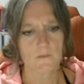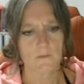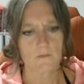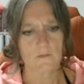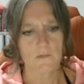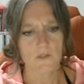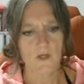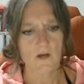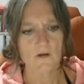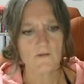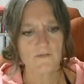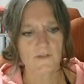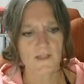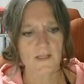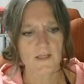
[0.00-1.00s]
So
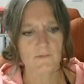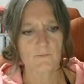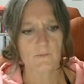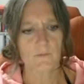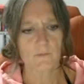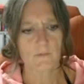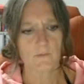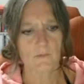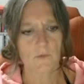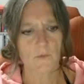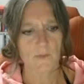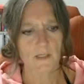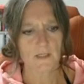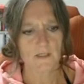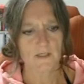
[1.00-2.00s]
hopefully you're
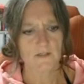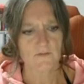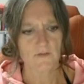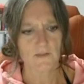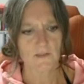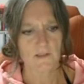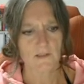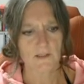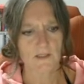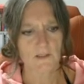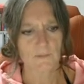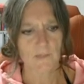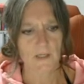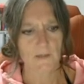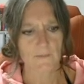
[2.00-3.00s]
beginning to feel a
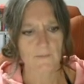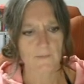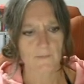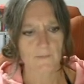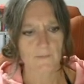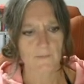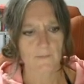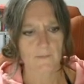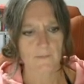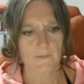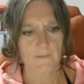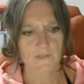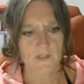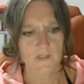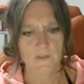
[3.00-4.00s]
little bit
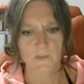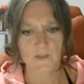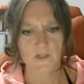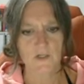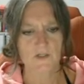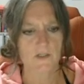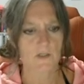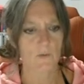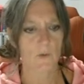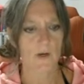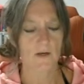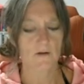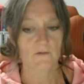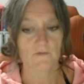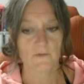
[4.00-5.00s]
suspicious in a
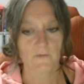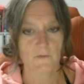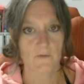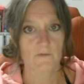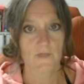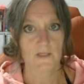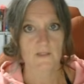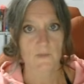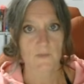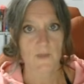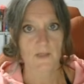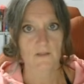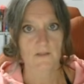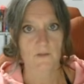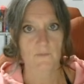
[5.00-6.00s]
way of the
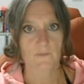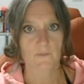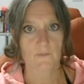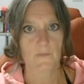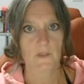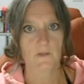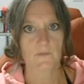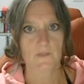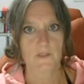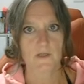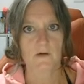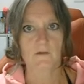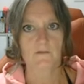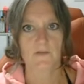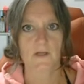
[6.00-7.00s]
inspector
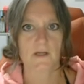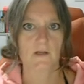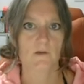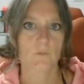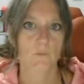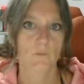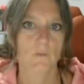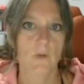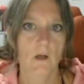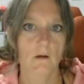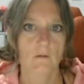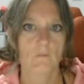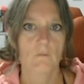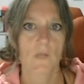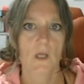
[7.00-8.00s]
himself here,
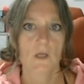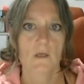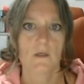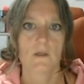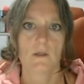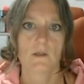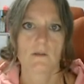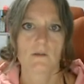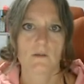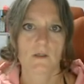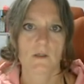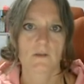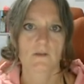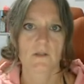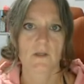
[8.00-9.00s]
and
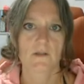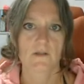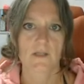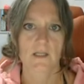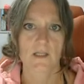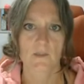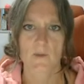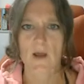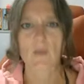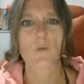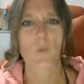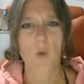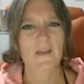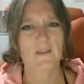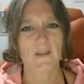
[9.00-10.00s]
thinking about the
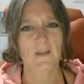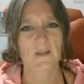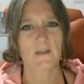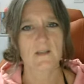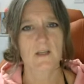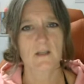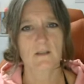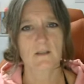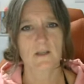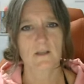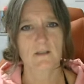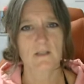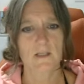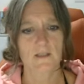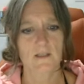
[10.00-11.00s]
way that he's
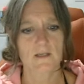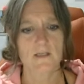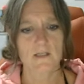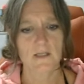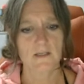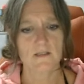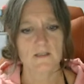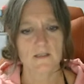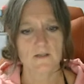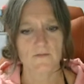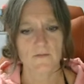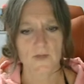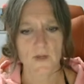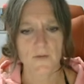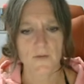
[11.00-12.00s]
conducting this
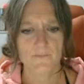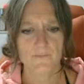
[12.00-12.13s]
interview.